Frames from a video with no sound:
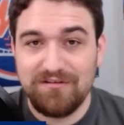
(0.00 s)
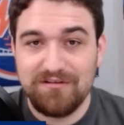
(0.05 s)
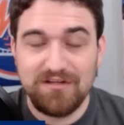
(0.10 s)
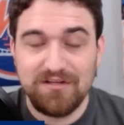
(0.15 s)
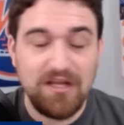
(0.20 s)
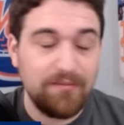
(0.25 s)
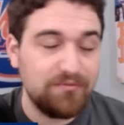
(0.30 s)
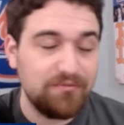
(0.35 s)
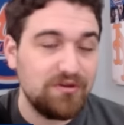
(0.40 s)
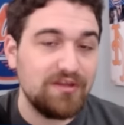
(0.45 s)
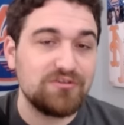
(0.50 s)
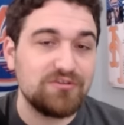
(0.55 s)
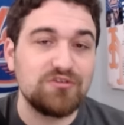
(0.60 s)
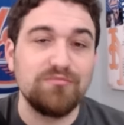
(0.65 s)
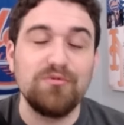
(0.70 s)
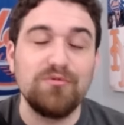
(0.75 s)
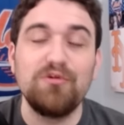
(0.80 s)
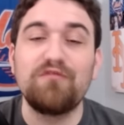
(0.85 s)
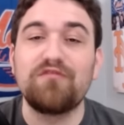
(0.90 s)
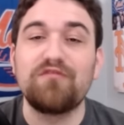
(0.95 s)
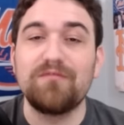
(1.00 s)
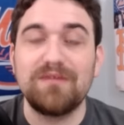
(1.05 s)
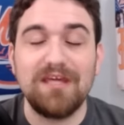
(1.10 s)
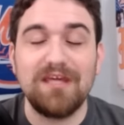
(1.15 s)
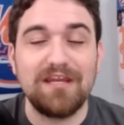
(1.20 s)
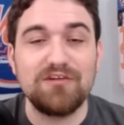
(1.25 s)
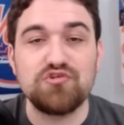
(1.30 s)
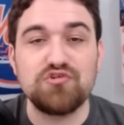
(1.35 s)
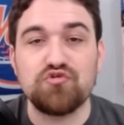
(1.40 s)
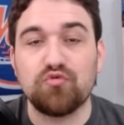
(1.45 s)
A couple days removed from
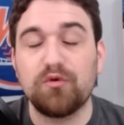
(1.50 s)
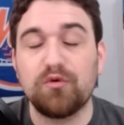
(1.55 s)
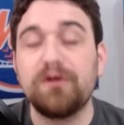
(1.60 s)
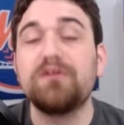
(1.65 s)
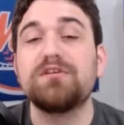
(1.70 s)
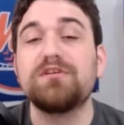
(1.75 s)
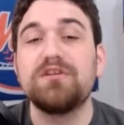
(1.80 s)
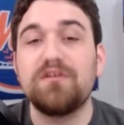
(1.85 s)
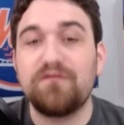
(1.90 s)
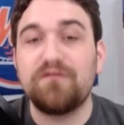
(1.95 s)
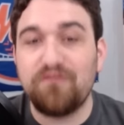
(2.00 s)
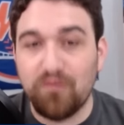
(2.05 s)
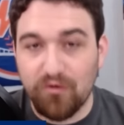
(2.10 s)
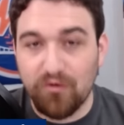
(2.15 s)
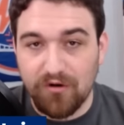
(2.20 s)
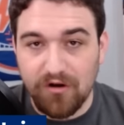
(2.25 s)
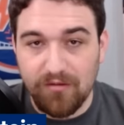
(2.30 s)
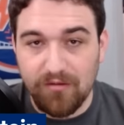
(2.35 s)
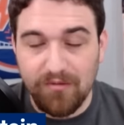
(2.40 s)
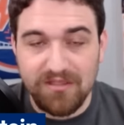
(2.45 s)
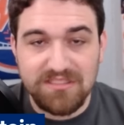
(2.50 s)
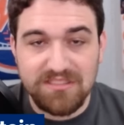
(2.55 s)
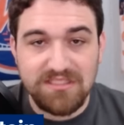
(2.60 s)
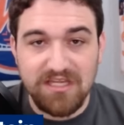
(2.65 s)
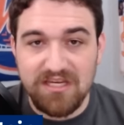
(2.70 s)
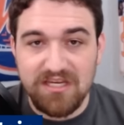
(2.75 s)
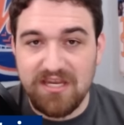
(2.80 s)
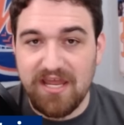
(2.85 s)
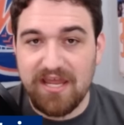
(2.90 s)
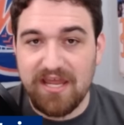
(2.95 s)
getting drilled in the forearm on
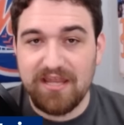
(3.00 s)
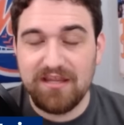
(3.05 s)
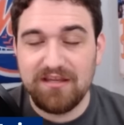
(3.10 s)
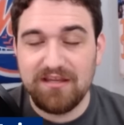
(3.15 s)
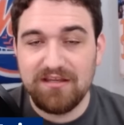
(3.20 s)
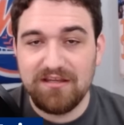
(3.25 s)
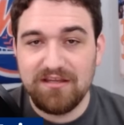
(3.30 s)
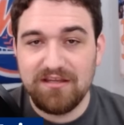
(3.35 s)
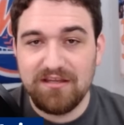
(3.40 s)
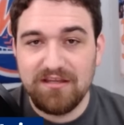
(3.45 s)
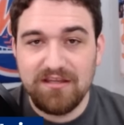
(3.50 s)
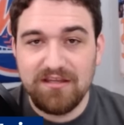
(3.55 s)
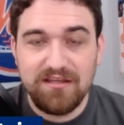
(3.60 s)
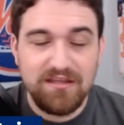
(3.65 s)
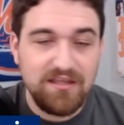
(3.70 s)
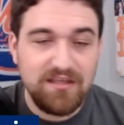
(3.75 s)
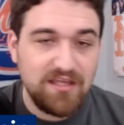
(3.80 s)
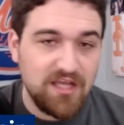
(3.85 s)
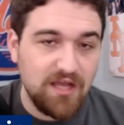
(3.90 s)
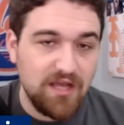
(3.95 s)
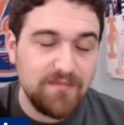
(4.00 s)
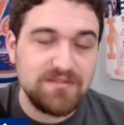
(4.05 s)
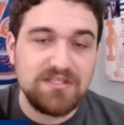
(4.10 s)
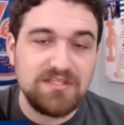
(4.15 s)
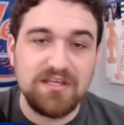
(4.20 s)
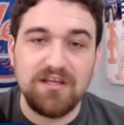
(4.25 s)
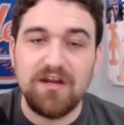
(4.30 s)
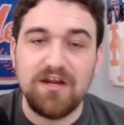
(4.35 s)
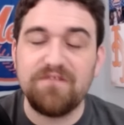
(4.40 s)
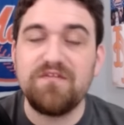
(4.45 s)
Sunday. Comes
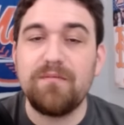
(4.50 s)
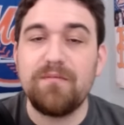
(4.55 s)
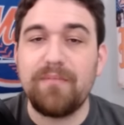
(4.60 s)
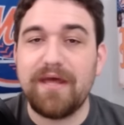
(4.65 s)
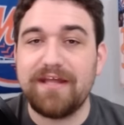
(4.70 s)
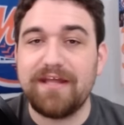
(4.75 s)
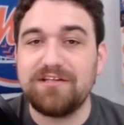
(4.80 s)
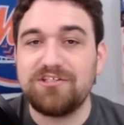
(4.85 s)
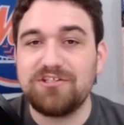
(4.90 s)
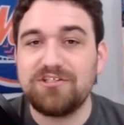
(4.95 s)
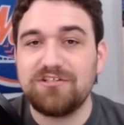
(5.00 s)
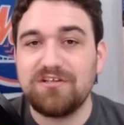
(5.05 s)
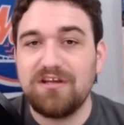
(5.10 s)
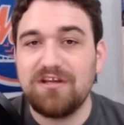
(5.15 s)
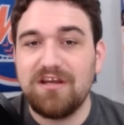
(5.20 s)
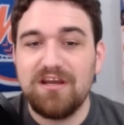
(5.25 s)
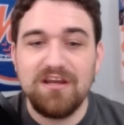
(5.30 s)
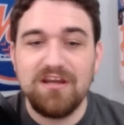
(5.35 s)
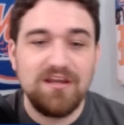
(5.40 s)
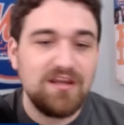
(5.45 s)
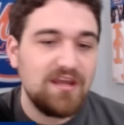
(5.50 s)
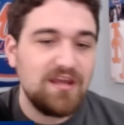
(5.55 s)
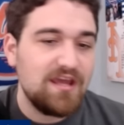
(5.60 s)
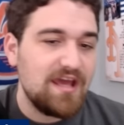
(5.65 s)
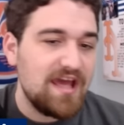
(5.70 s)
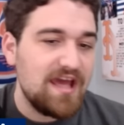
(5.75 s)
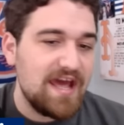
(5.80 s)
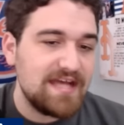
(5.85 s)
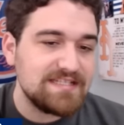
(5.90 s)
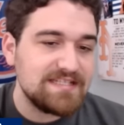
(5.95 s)
in off the bench.
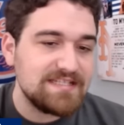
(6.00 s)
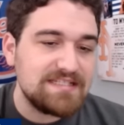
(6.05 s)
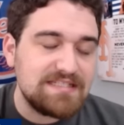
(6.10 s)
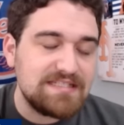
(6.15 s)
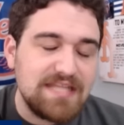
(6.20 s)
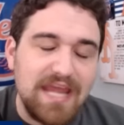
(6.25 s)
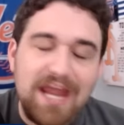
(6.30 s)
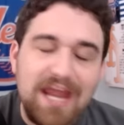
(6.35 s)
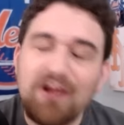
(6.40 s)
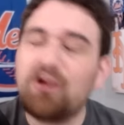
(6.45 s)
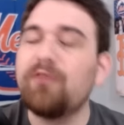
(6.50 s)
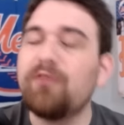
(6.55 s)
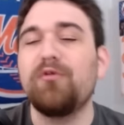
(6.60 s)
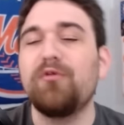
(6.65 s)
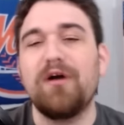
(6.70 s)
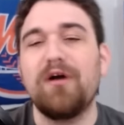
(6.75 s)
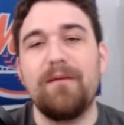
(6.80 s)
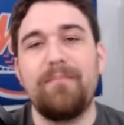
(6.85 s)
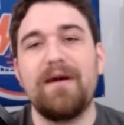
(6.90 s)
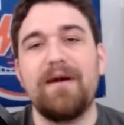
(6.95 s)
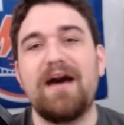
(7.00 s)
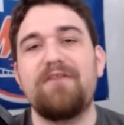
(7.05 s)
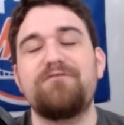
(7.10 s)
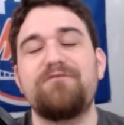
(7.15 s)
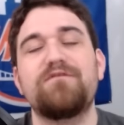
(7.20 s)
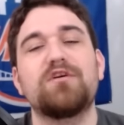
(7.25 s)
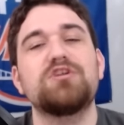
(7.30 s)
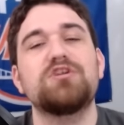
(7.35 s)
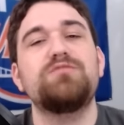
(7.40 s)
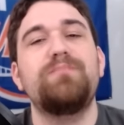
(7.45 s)
Has a terrible at-bat.
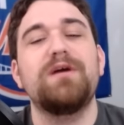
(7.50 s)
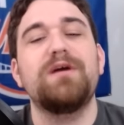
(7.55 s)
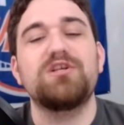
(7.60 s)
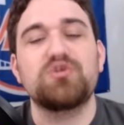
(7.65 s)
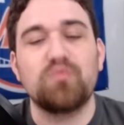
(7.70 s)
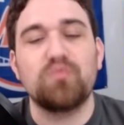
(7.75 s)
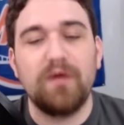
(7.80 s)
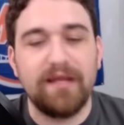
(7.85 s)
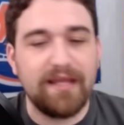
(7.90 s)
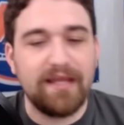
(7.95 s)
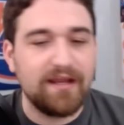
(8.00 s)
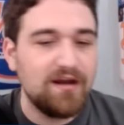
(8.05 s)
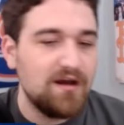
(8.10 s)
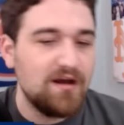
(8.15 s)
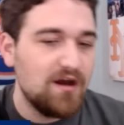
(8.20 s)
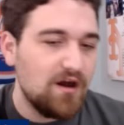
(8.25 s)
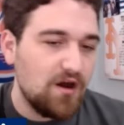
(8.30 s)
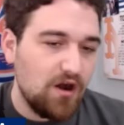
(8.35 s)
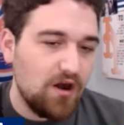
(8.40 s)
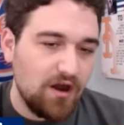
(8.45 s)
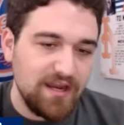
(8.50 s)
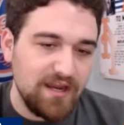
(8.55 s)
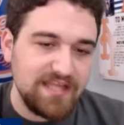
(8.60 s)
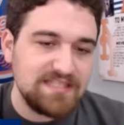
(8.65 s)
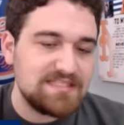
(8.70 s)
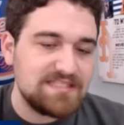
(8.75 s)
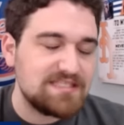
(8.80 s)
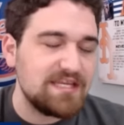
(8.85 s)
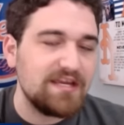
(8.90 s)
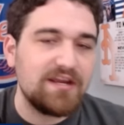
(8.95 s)
First pitch swinging on a
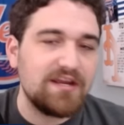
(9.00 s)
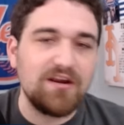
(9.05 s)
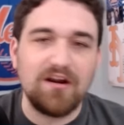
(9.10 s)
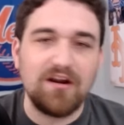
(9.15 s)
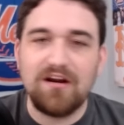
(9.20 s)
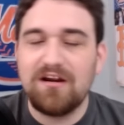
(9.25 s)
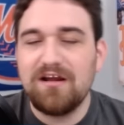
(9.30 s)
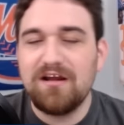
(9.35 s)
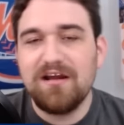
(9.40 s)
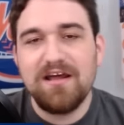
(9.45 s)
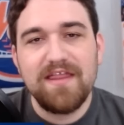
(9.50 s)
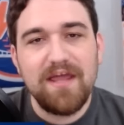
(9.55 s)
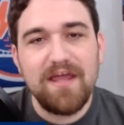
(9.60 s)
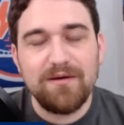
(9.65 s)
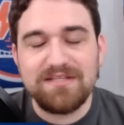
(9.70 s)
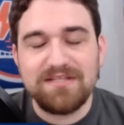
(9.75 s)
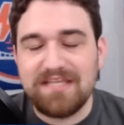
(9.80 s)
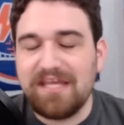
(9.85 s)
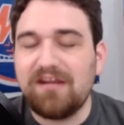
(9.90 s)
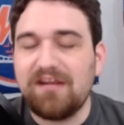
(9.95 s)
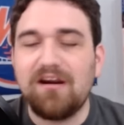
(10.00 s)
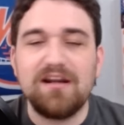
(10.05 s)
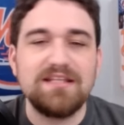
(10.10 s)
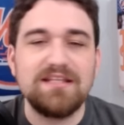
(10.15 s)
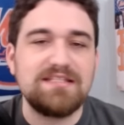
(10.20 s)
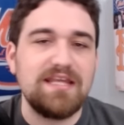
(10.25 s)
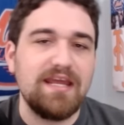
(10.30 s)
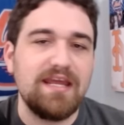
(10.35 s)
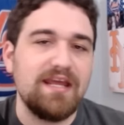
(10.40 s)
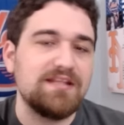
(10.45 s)
sinker that was in on
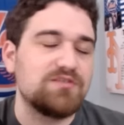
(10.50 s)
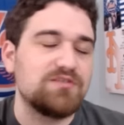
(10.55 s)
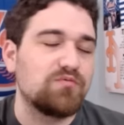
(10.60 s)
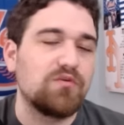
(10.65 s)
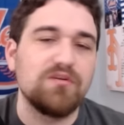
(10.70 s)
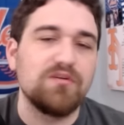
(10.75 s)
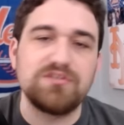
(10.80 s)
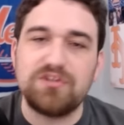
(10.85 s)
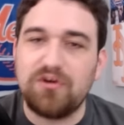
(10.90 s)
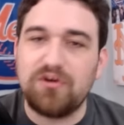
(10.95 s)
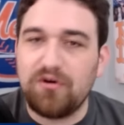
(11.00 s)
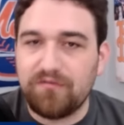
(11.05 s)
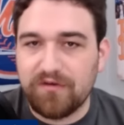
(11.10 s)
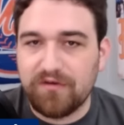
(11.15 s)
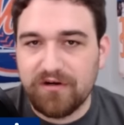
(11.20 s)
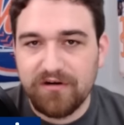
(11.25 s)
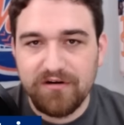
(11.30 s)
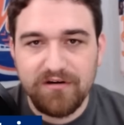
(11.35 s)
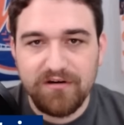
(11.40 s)
his hands. Rolls it over.